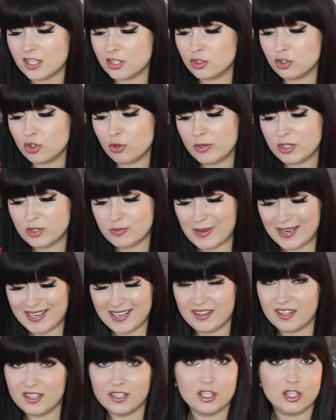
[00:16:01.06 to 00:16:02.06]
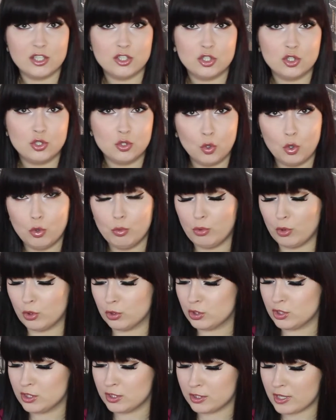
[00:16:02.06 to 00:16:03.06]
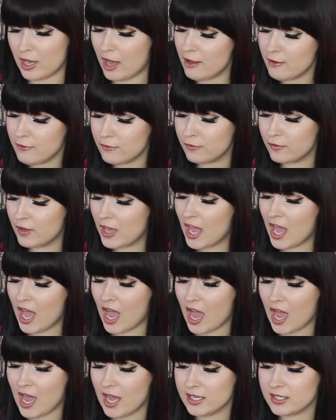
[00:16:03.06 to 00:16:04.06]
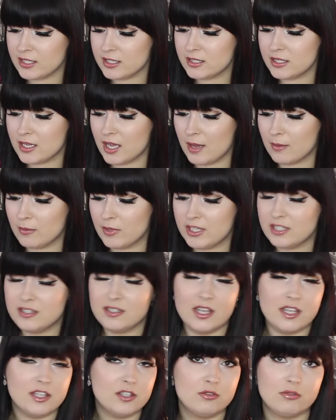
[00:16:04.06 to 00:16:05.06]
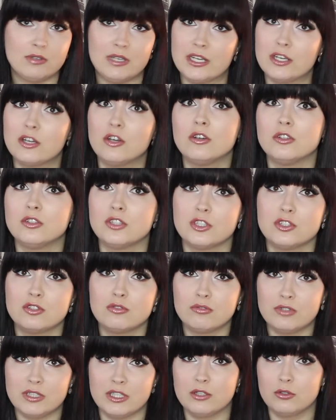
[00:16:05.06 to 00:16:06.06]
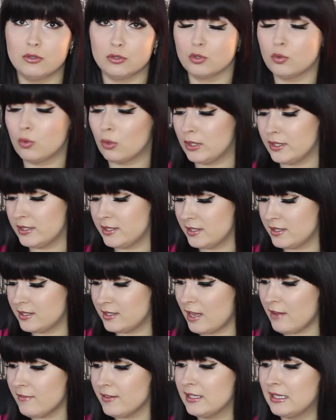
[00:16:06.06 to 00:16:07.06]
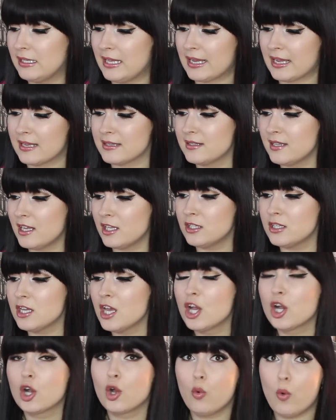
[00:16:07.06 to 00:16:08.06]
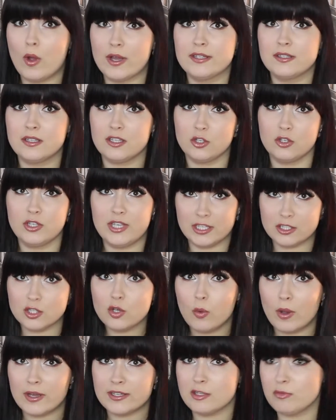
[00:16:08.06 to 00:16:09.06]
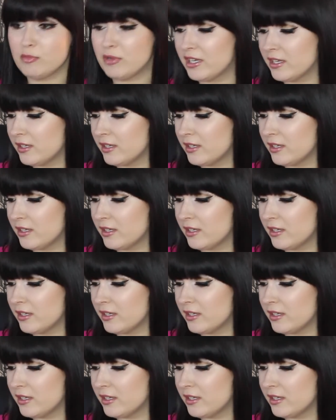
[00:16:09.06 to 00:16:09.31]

it's so much better than the store-bought stuff. And it tastes really good. It's really good quality stuff, and like I said, you get quite a